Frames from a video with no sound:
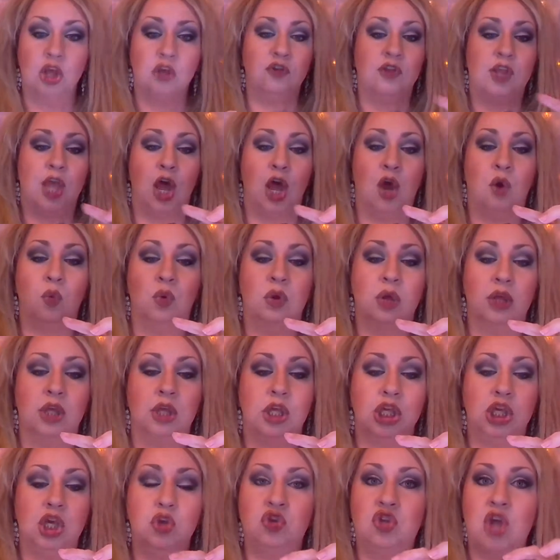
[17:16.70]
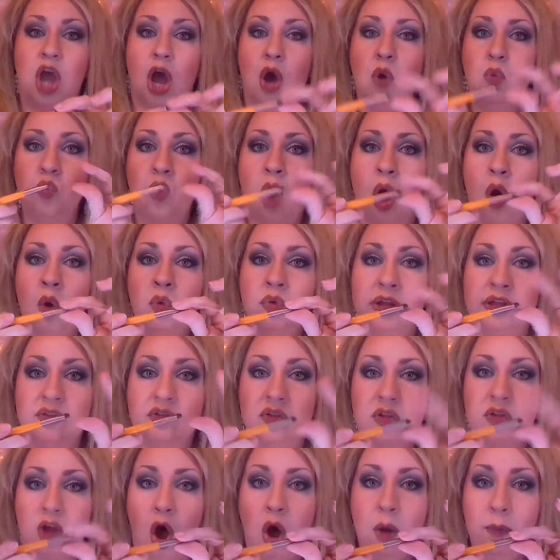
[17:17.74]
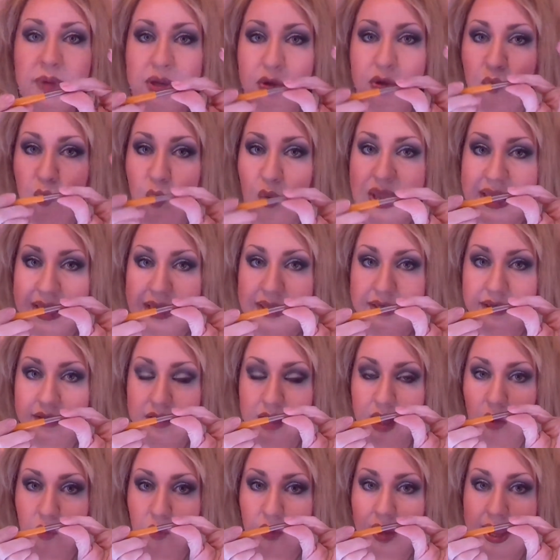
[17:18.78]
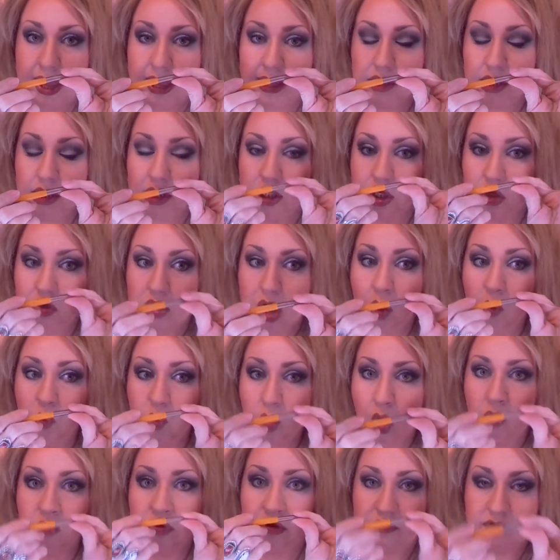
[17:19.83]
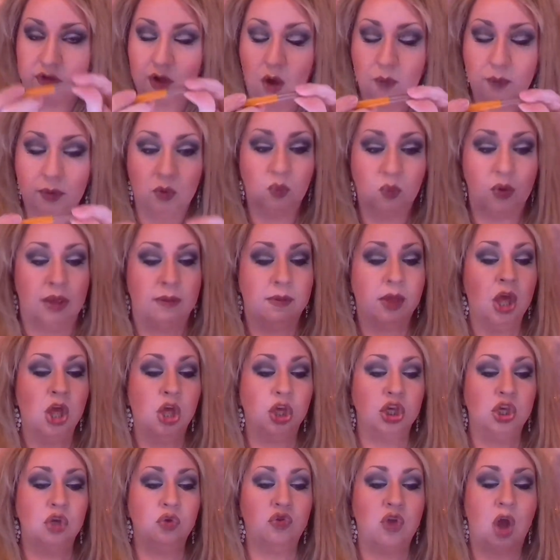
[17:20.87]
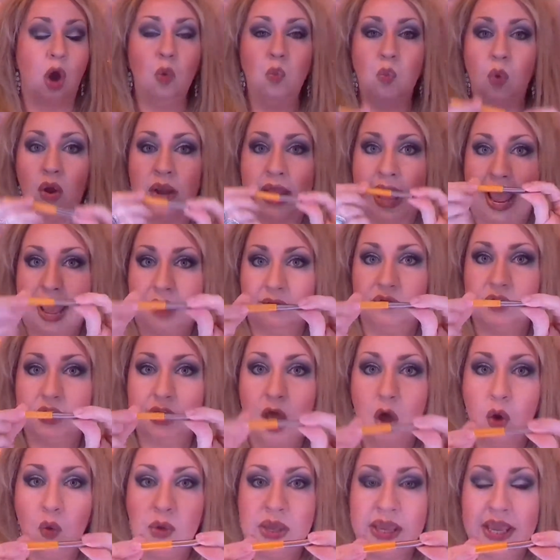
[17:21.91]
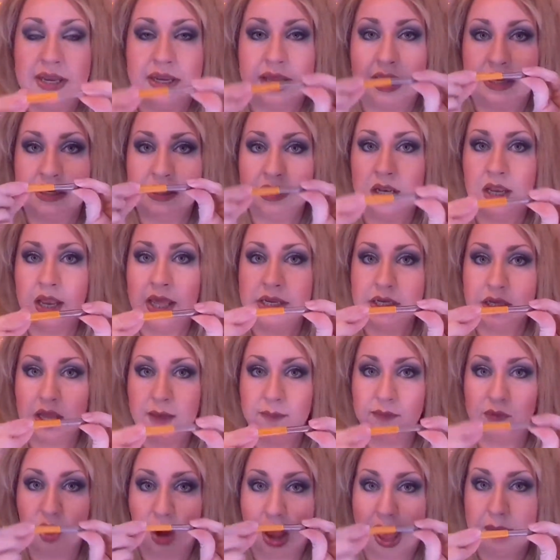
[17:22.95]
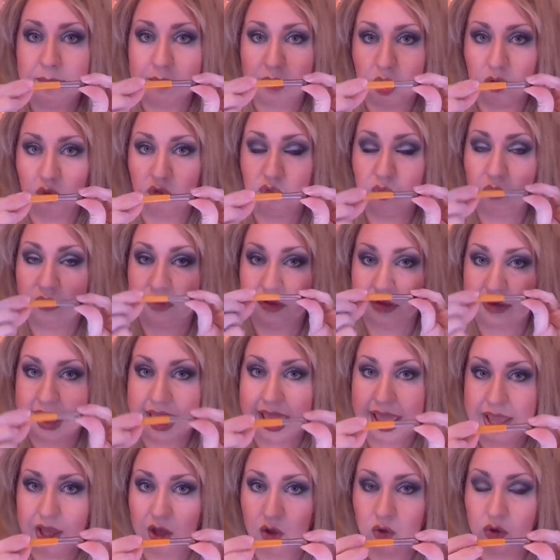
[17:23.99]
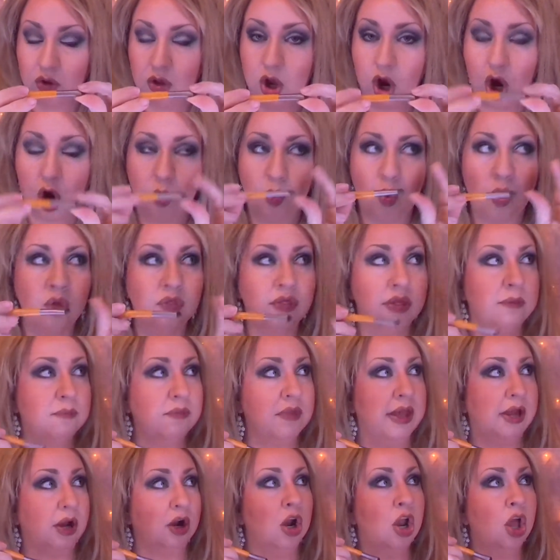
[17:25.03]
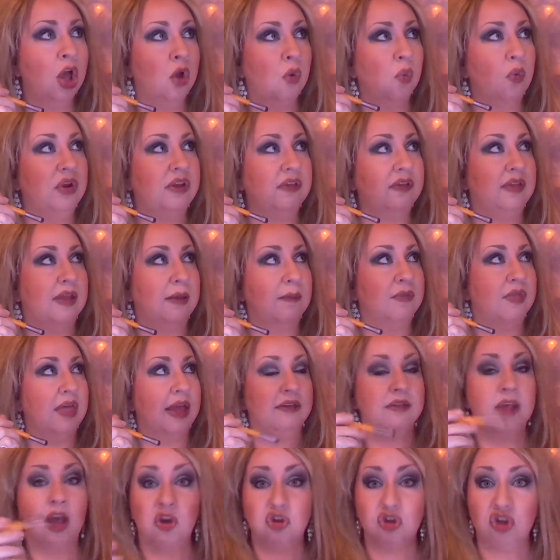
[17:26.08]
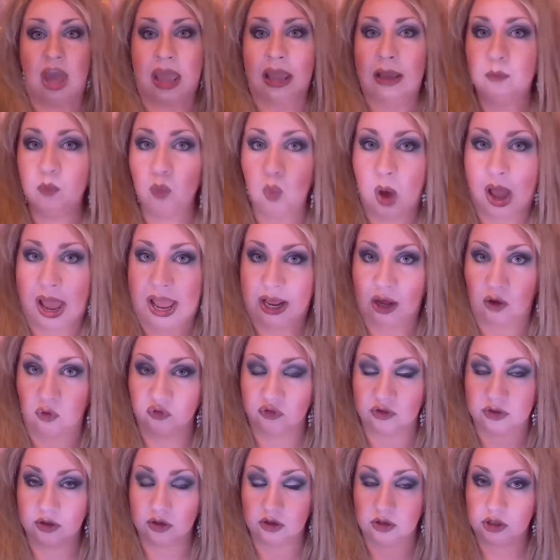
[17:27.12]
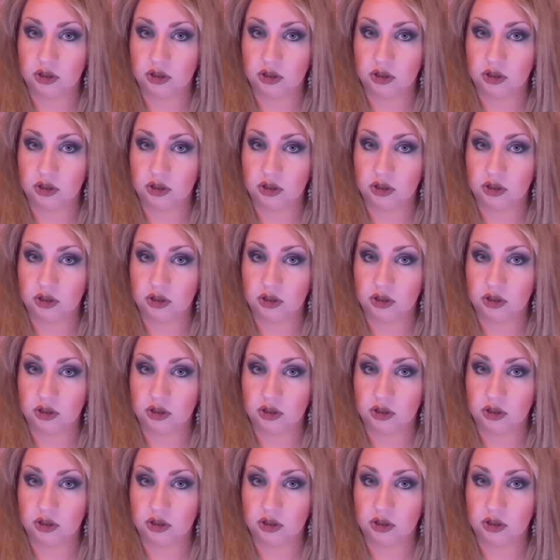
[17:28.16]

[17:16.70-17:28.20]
So you don't want it sopping wet, okay? You don't want it sopping wet. You don't want to have to go in and clean up your eyeballs with a towel or one of them there, what is them things? Sham wows.